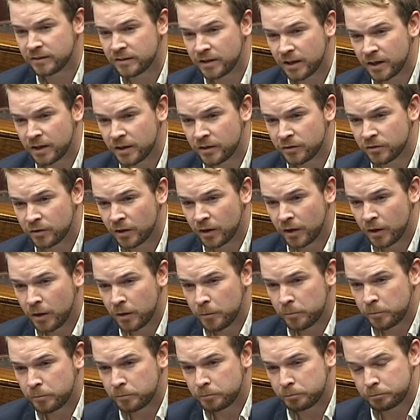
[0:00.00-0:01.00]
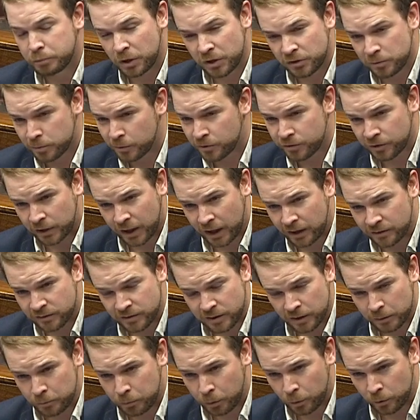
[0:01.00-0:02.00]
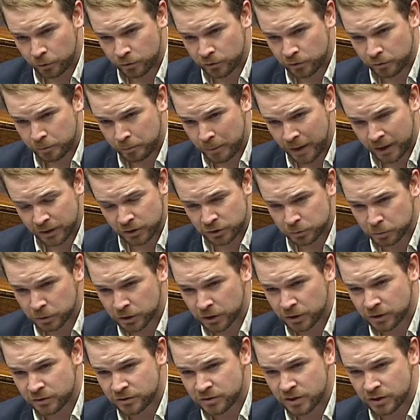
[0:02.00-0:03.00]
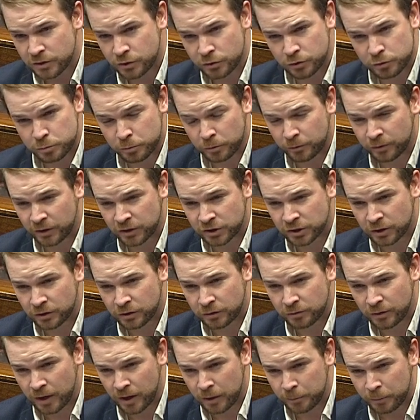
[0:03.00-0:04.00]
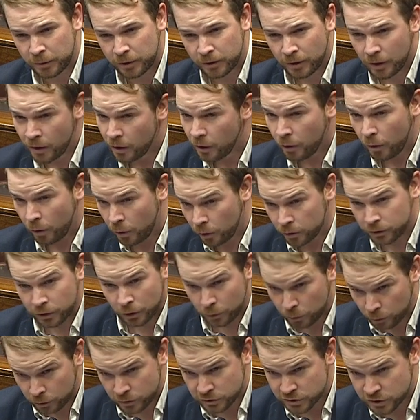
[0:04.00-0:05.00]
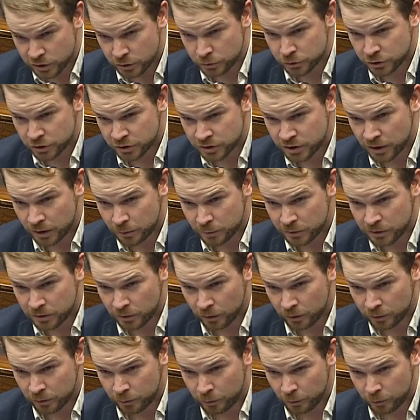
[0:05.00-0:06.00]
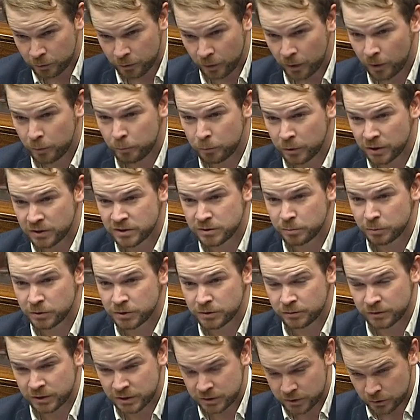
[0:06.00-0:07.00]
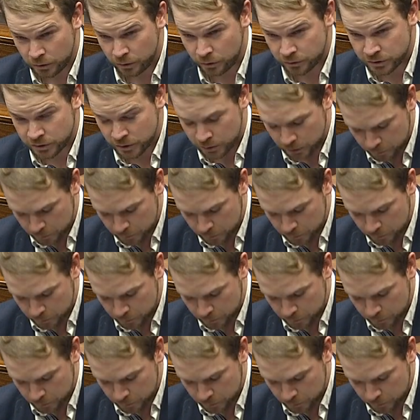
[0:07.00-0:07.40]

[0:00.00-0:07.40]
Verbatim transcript: days principles of cancelling boards of management, continuous professional development, all the local solutions that are being talked about, principals have exhausted